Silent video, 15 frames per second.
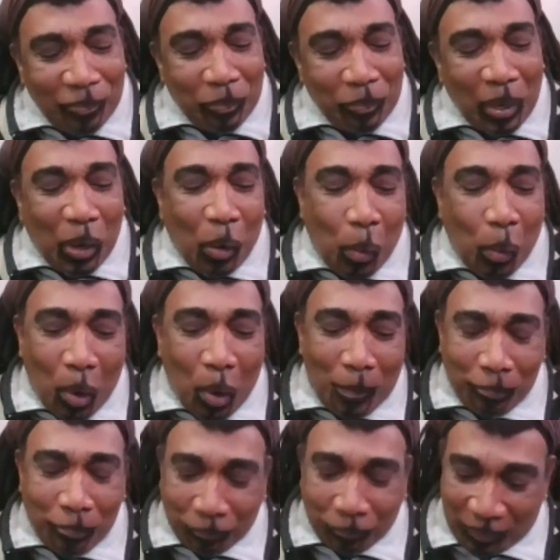me go
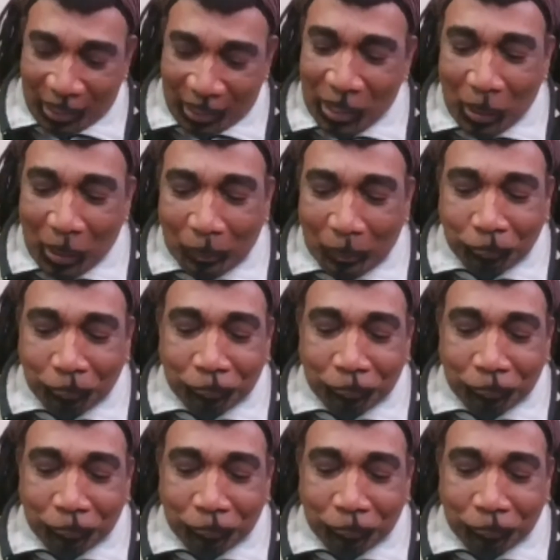home, you know,